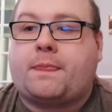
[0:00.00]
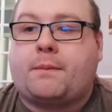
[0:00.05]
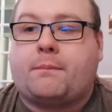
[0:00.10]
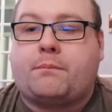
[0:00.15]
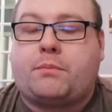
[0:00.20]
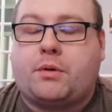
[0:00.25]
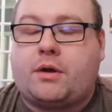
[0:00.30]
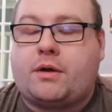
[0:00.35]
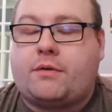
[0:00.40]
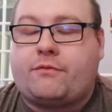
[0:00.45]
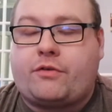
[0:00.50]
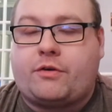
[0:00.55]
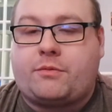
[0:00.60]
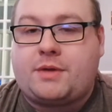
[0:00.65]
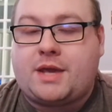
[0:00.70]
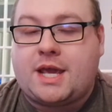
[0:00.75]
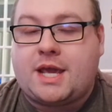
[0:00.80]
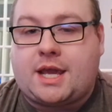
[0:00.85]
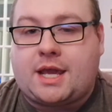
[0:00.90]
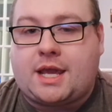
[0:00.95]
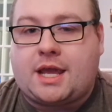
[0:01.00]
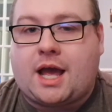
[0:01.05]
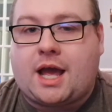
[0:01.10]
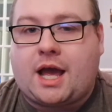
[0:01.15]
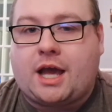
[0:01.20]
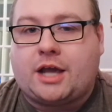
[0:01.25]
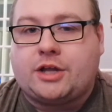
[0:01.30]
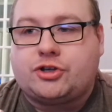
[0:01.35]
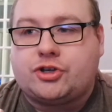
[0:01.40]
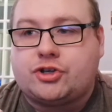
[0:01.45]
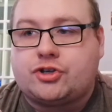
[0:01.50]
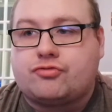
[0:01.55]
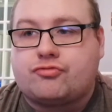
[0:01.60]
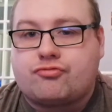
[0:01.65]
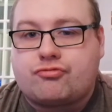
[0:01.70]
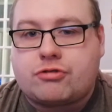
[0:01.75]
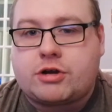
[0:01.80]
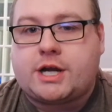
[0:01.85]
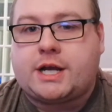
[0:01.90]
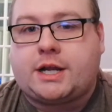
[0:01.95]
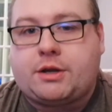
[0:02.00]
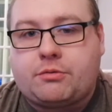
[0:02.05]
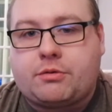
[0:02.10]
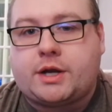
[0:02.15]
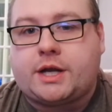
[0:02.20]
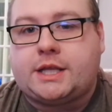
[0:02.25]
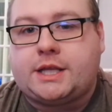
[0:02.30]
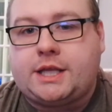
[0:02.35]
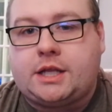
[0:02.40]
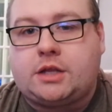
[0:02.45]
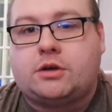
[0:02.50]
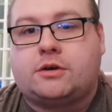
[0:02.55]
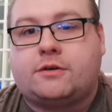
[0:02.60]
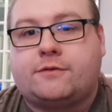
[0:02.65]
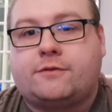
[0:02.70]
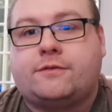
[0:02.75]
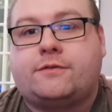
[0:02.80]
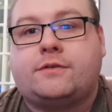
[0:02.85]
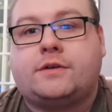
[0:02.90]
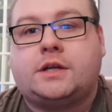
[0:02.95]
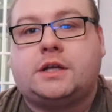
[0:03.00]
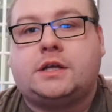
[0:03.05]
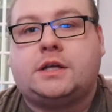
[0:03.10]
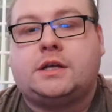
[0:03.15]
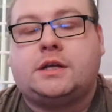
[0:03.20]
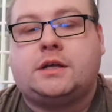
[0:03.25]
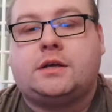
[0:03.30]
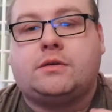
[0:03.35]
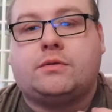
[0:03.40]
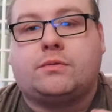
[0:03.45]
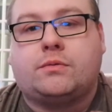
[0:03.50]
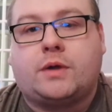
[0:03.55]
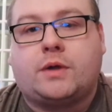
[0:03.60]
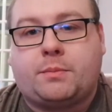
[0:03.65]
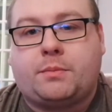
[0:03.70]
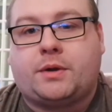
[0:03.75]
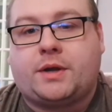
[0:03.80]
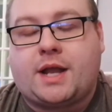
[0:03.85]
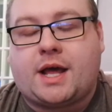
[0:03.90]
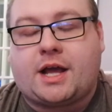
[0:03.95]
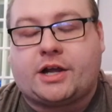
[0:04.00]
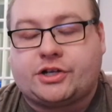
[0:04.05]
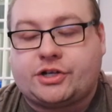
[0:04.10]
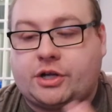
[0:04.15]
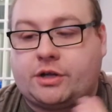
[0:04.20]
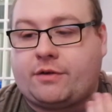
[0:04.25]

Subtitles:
But for me, I just really, really love Rainbow Dash.